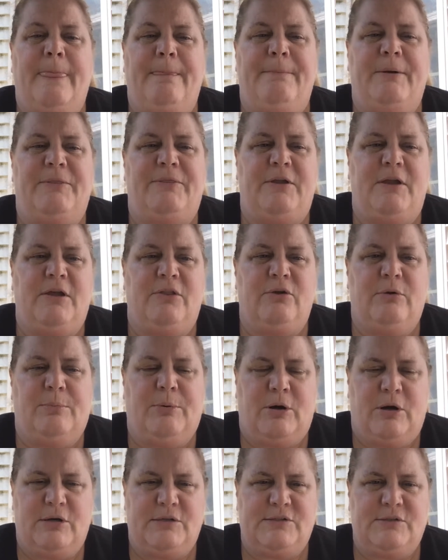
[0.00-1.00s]
But the other
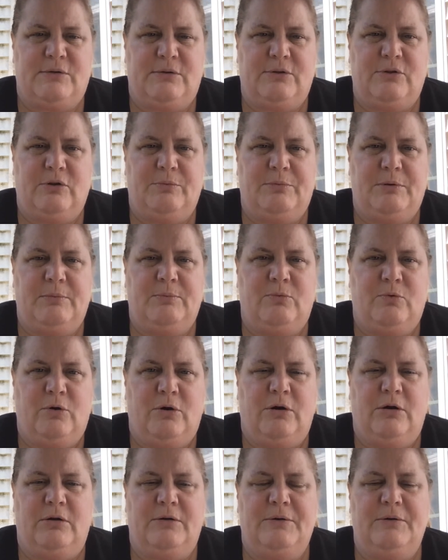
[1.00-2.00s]
parts are a little bit
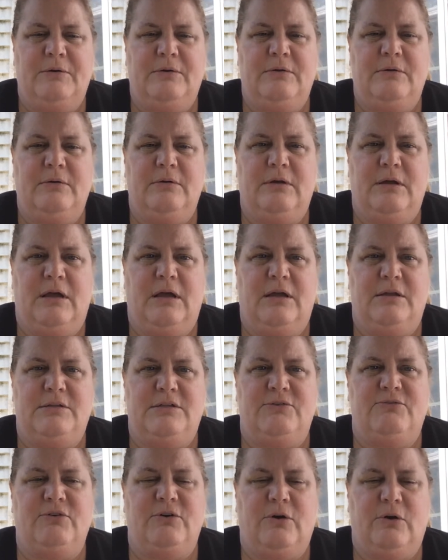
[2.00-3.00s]
more
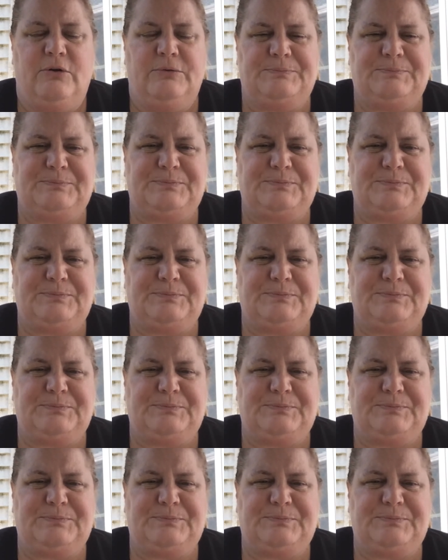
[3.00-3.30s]
difficult.